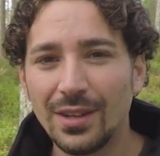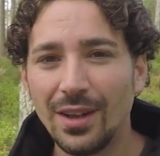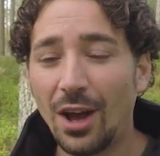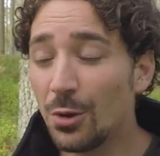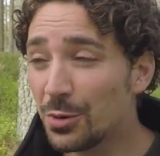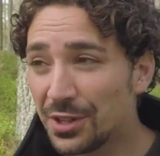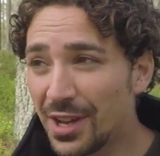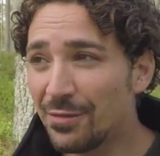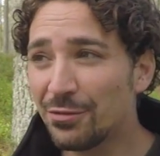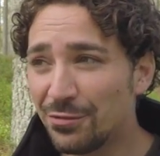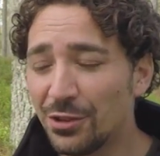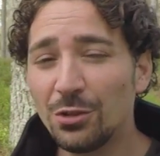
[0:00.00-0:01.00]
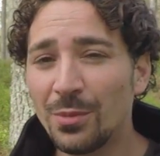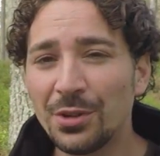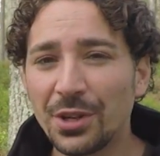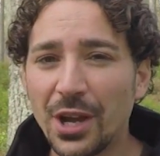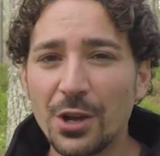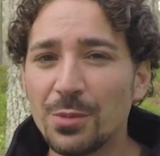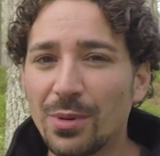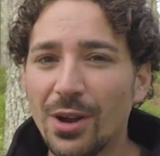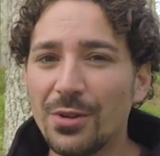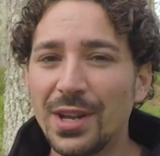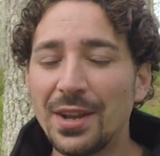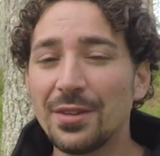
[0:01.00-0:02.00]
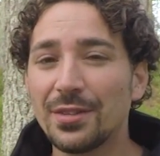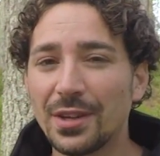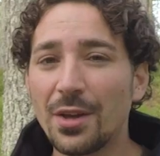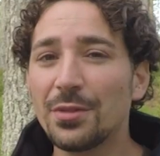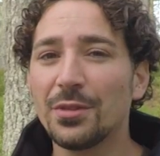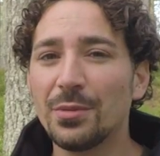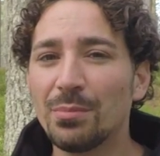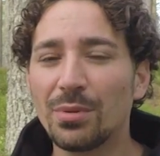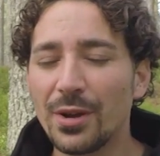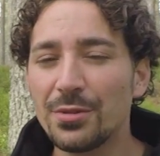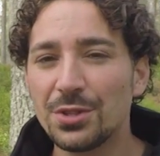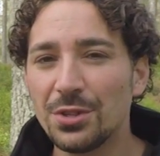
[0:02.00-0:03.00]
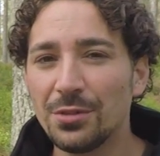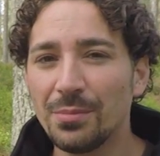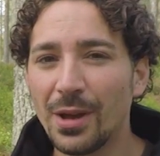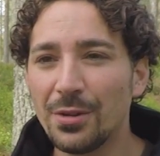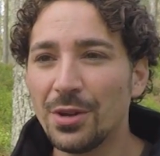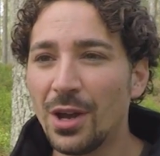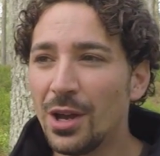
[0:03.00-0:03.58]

I would never film on a GoPro in anything other than Pro Tune mode.